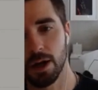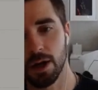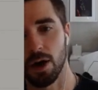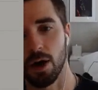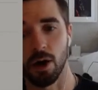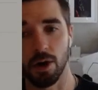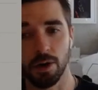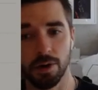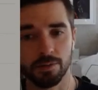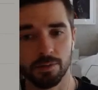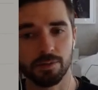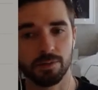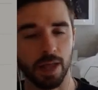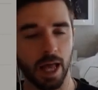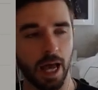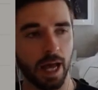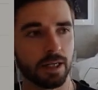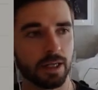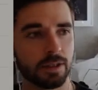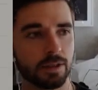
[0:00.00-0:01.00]

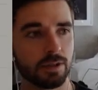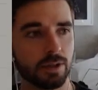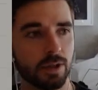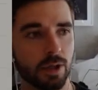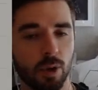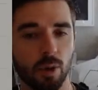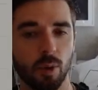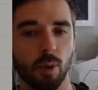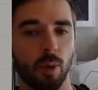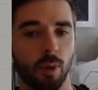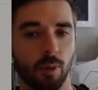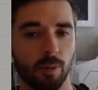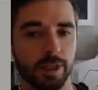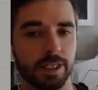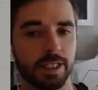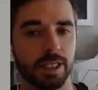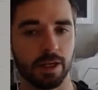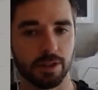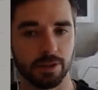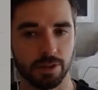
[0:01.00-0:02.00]
unflattened or we
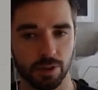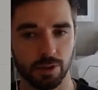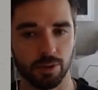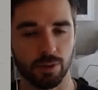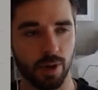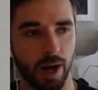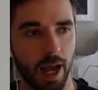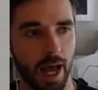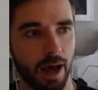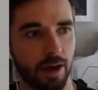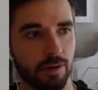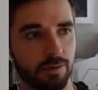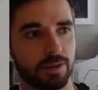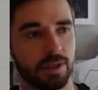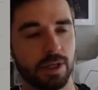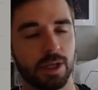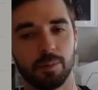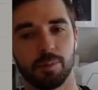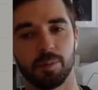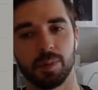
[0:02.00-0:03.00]
tend to graft,
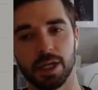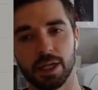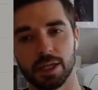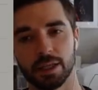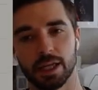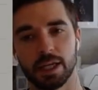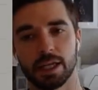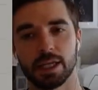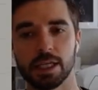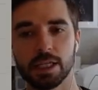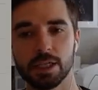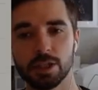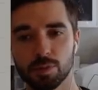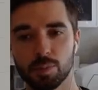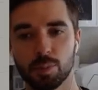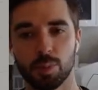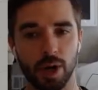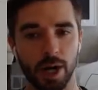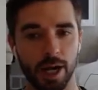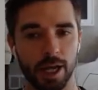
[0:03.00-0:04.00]
meaning that each
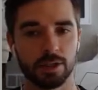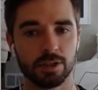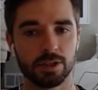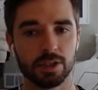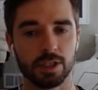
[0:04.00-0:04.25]
branch